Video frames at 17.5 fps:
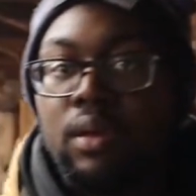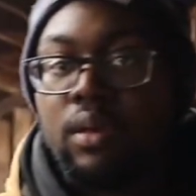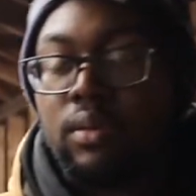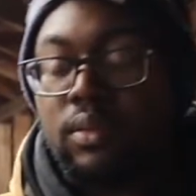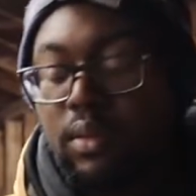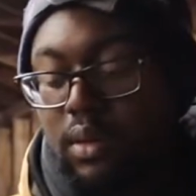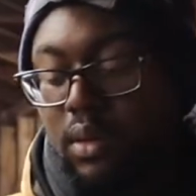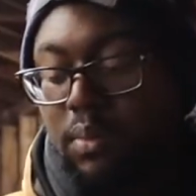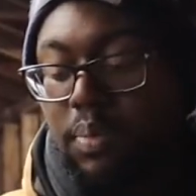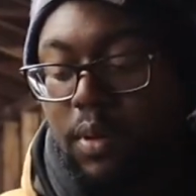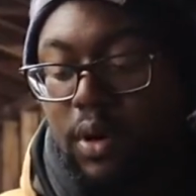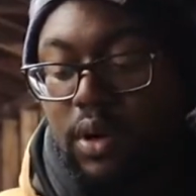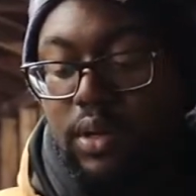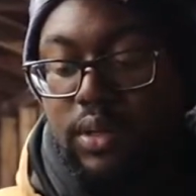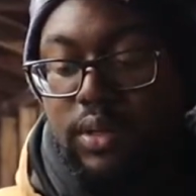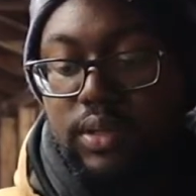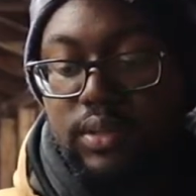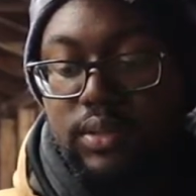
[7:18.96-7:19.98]
the good part
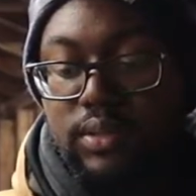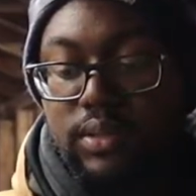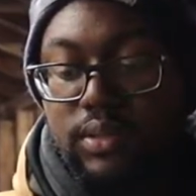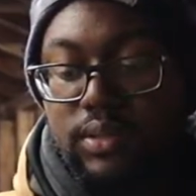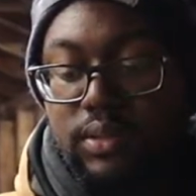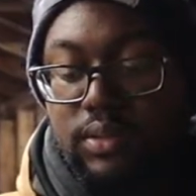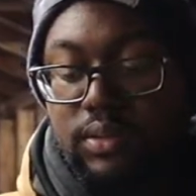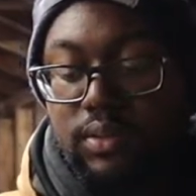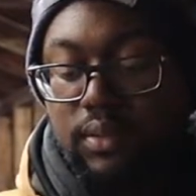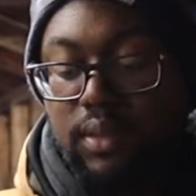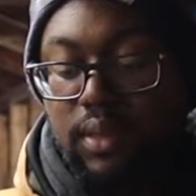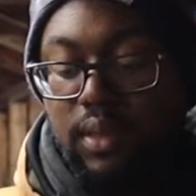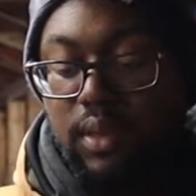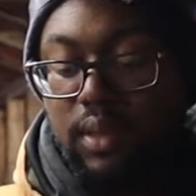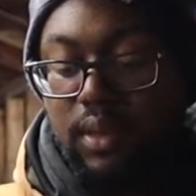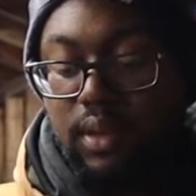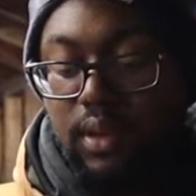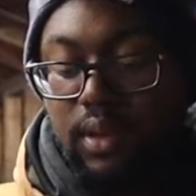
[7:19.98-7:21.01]
is
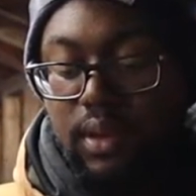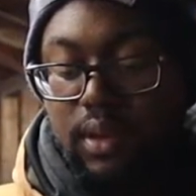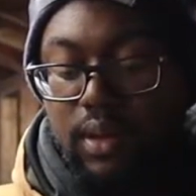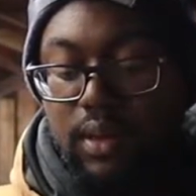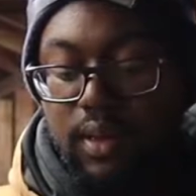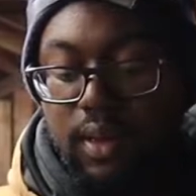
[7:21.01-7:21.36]
that